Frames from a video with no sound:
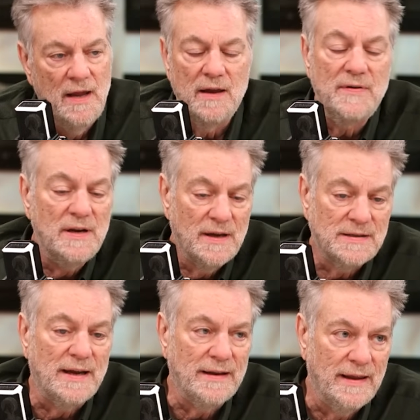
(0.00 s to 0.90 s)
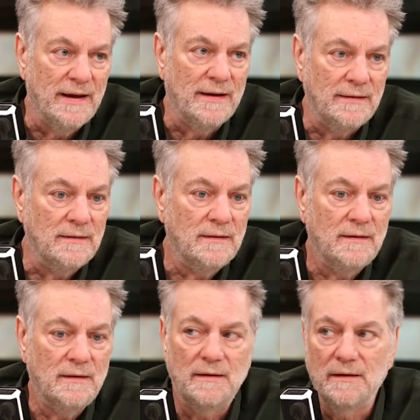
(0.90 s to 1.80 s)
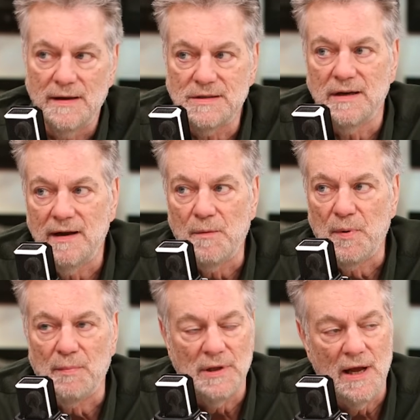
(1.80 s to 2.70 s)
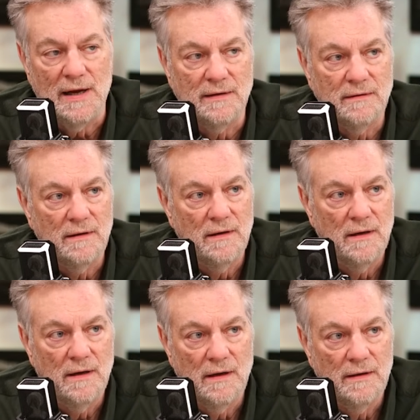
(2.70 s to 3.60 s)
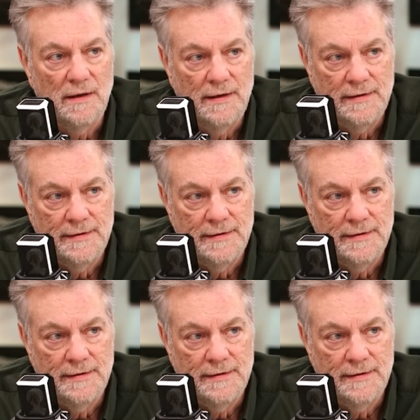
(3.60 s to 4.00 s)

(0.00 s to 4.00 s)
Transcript: If he does that again, that's going to help him a lot. If he does